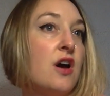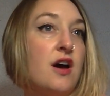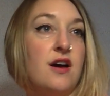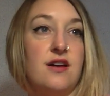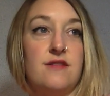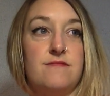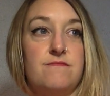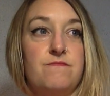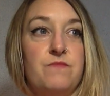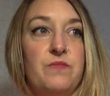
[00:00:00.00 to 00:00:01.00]

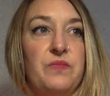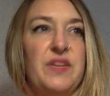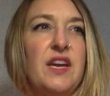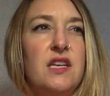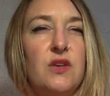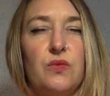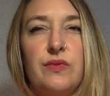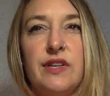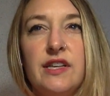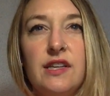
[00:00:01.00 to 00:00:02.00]
And it
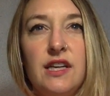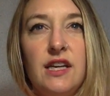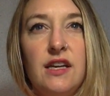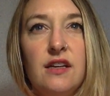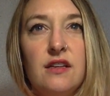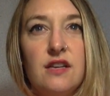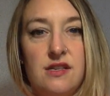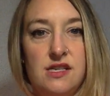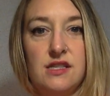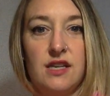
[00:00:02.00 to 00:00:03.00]
really
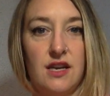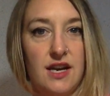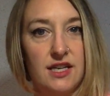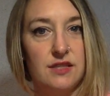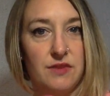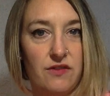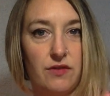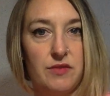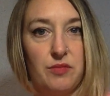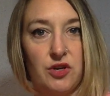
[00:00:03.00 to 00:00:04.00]
disconnects me
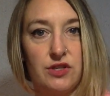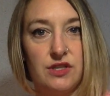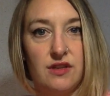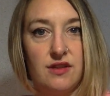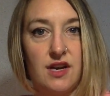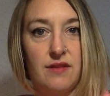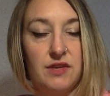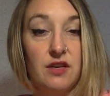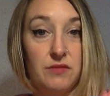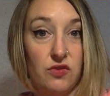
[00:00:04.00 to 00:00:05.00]
from the person that I'm
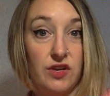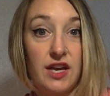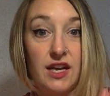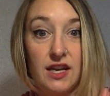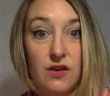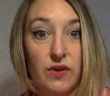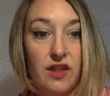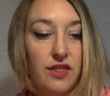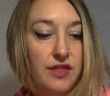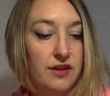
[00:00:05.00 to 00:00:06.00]
communicating
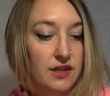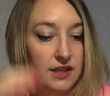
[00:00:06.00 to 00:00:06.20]
with.